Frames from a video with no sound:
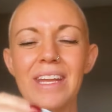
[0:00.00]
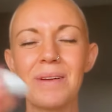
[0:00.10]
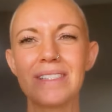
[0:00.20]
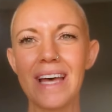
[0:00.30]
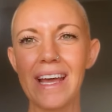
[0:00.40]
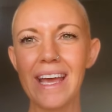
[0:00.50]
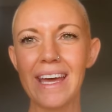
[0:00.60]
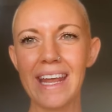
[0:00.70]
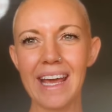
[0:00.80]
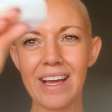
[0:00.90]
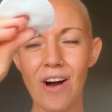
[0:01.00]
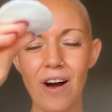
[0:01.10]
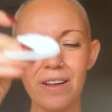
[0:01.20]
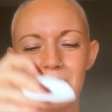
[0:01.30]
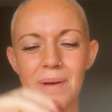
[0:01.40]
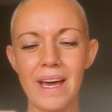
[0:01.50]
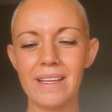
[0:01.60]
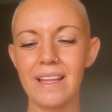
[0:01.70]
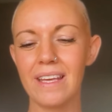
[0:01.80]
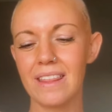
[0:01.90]
Anyways, I get a cotton
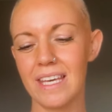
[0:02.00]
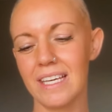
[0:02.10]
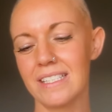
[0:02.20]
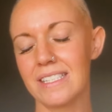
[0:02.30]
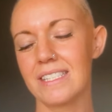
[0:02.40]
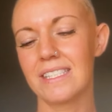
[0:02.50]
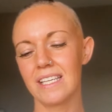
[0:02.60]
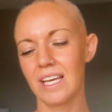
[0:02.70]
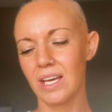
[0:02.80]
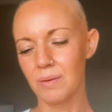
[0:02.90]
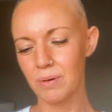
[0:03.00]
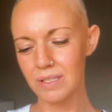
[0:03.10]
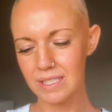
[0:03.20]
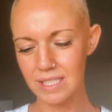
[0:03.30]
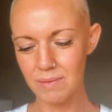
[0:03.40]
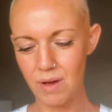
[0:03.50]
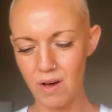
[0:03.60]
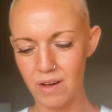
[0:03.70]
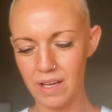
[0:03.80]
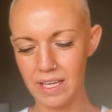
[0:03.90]
pad like this, put some
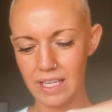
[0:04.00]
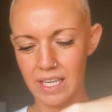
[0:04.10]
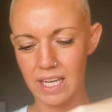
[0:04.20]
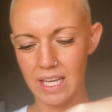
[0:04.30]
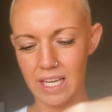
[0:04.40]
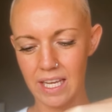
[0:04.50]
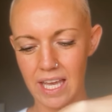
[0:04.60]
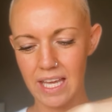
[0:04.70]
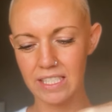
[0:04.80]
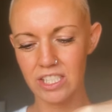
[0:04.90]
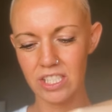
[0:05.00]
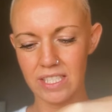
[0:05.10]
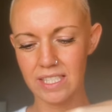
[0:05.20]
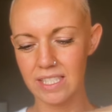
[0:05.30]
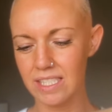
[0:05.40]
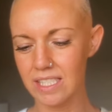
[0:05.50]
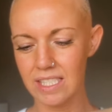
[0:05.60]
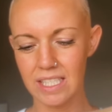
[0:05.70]
on, and just